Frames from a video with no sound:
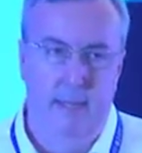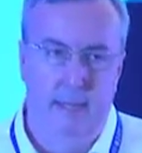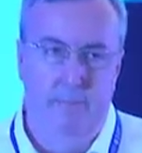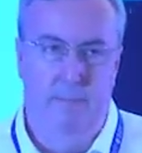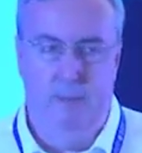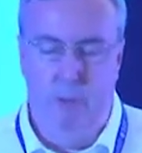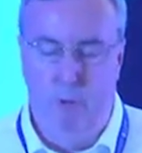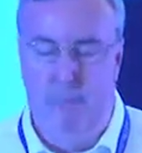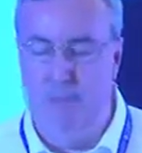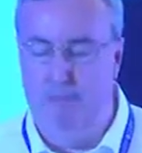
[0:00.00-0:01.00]
But
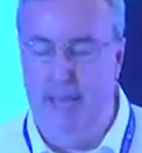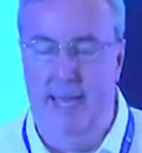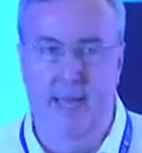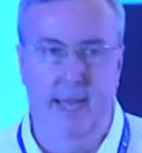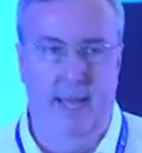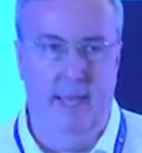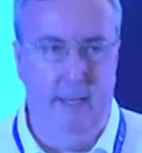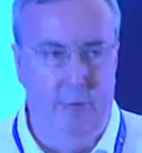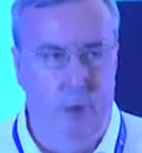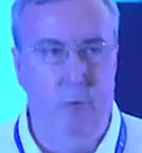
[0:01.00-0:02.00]
broadly speaking, in
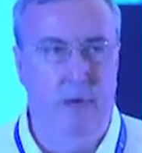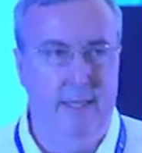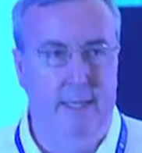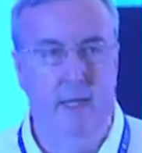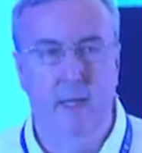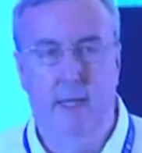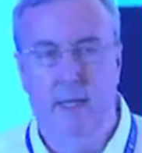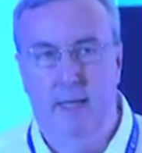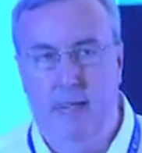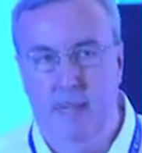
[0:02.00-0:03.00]
the long run,
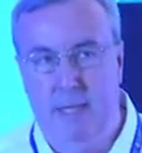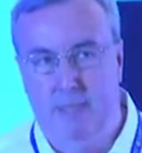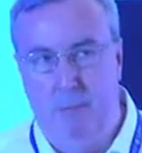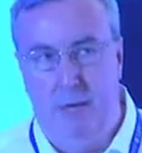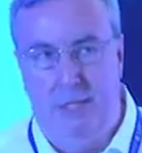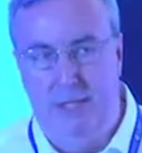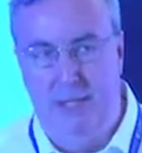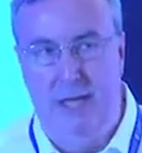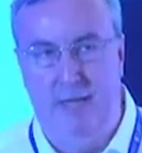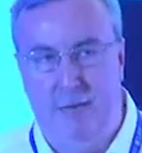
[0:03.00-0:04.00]
because market
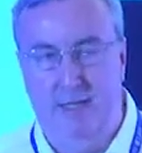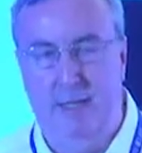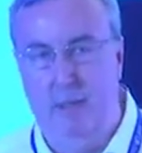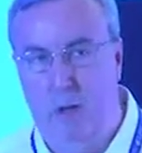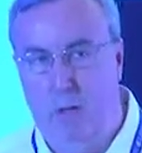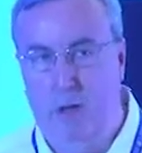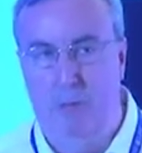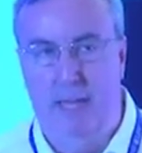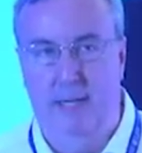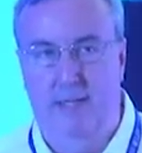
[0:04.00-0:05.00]
exchange rates in the long
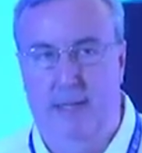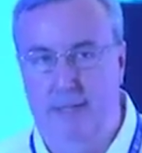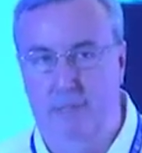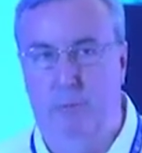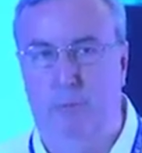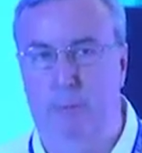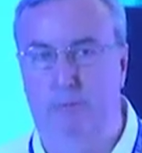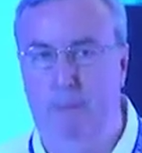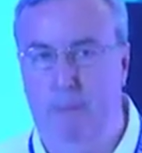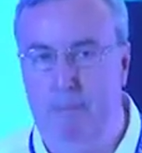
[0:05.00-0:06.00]
run may tend towards
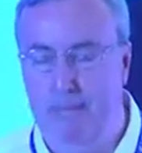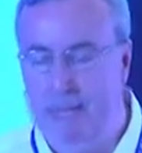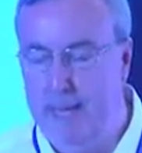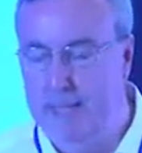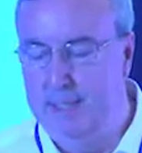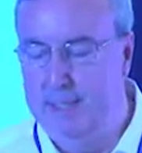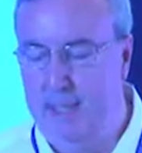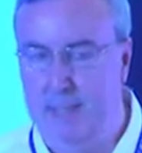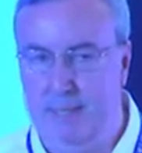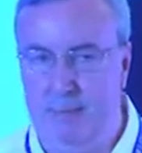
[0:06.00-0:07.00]
PPP rates
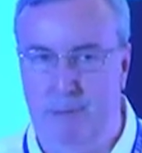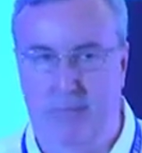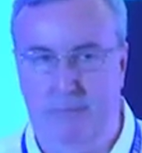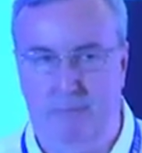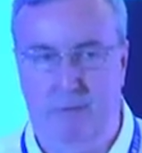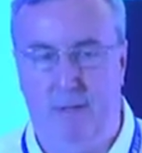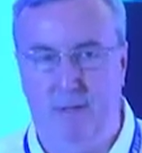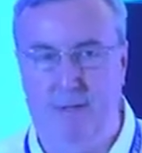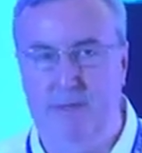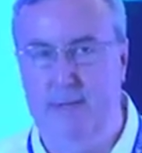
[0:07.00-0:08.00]
as relative
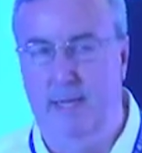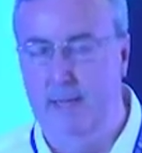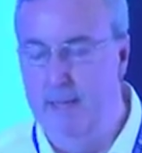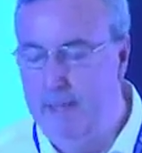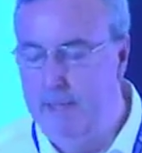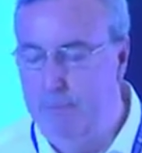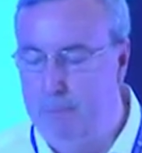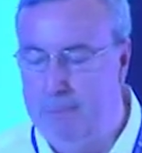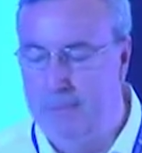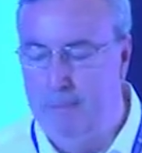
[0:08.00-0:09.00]
productivity
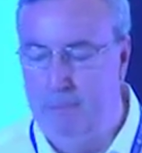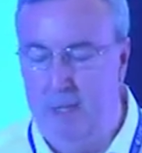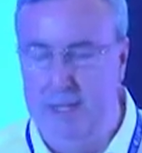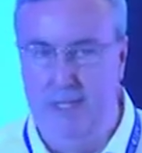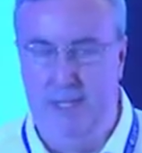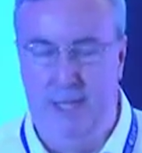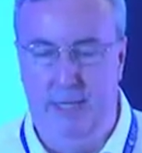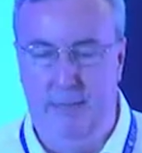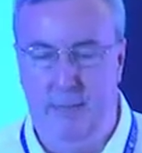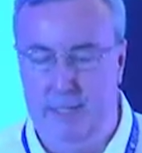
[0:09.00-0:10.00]
pushes up market
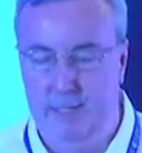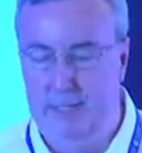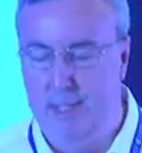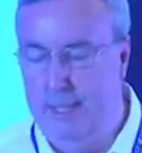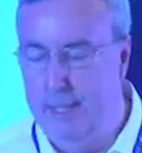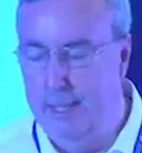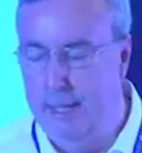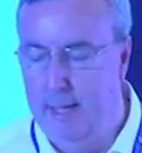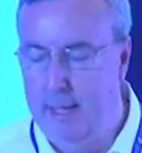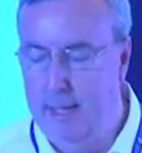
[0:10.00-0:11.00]
exchange rates
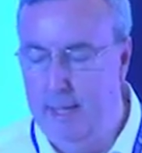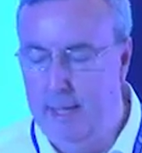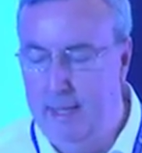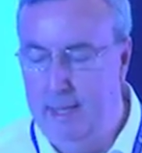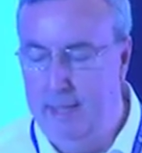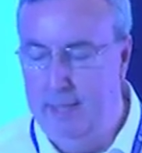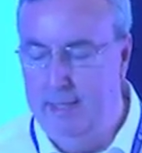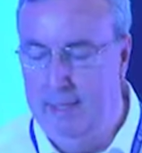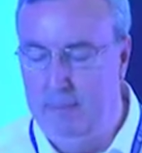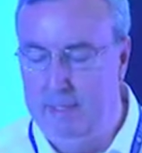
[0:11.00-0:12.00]
in real
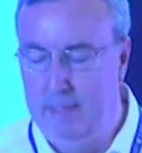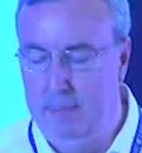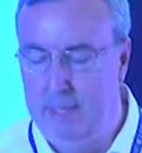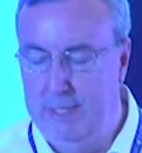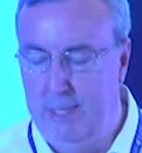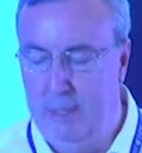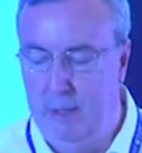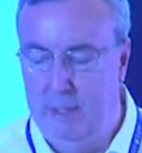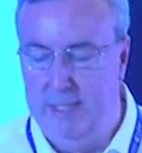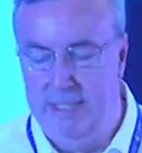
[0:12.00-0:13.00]
terms in the emerging
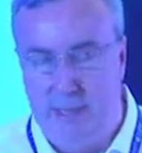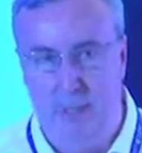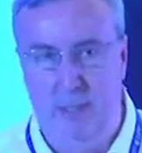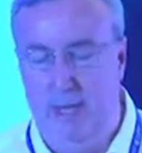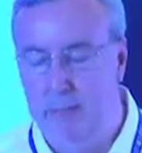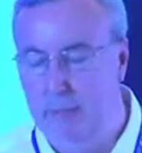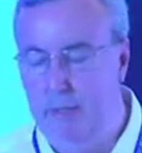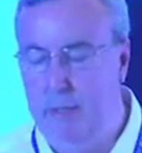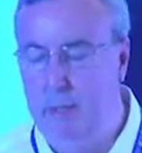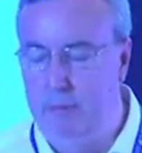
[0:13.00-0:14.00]
economies. So
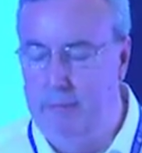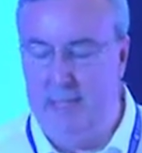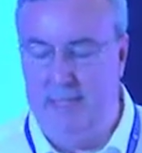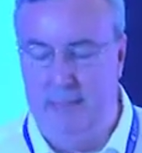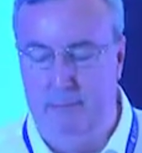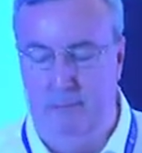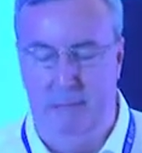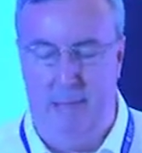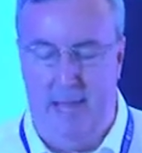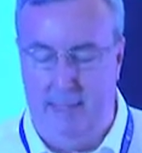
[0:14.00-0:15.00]
you get the same sort
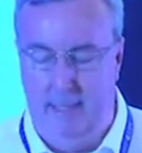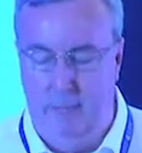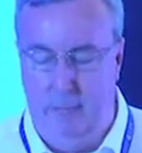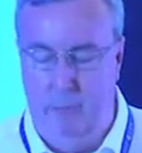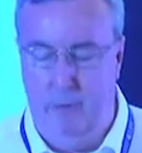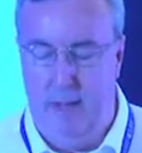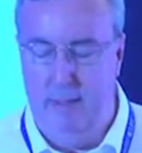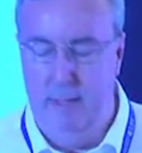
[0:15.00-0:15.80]
of pattern in the long run,